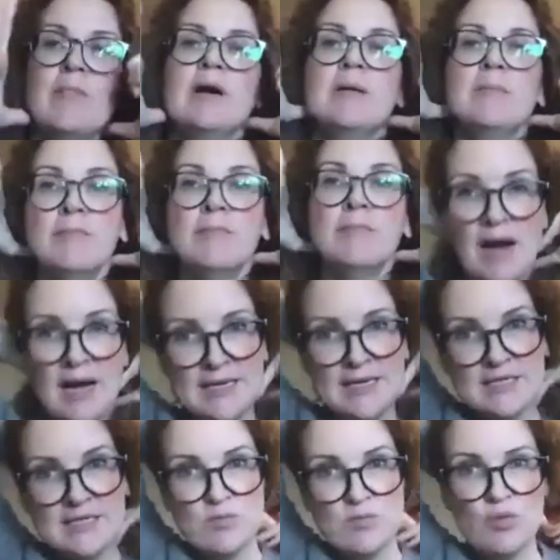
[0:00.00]
Mine
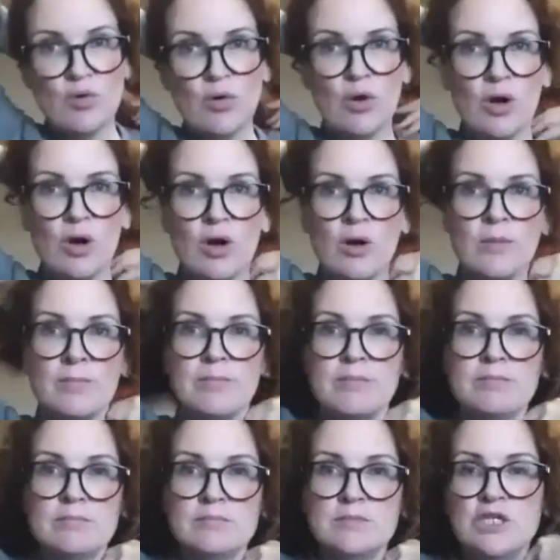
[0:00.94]
is more,
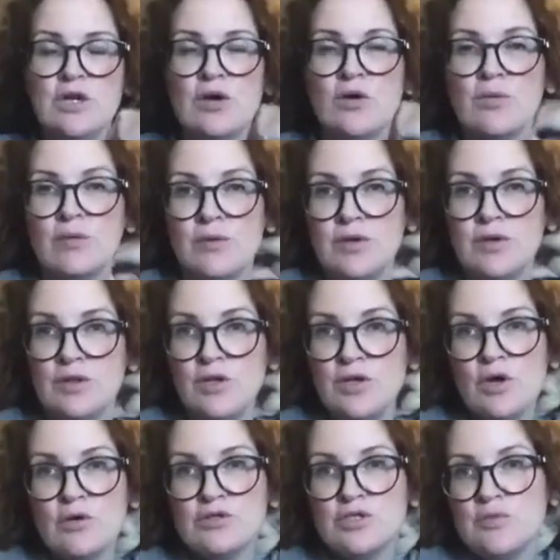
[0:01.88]

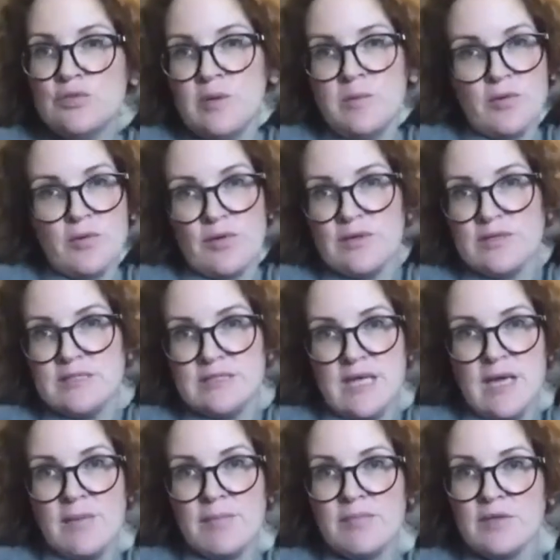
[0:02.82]
no two people are the
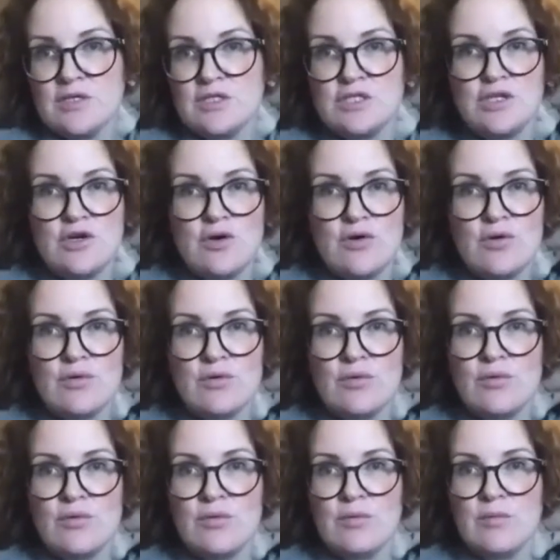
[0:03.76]
same. There's
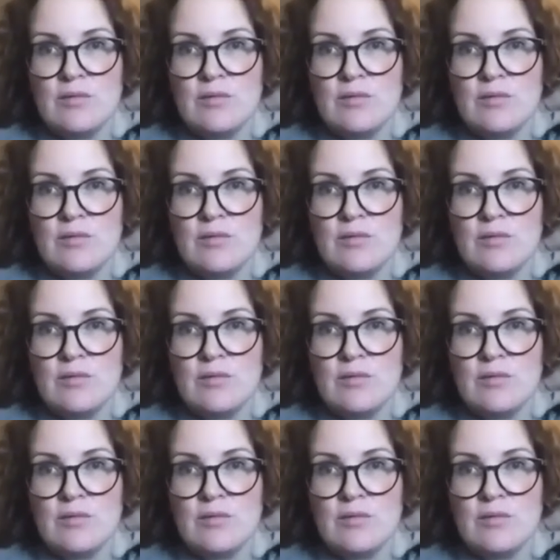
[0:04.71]
no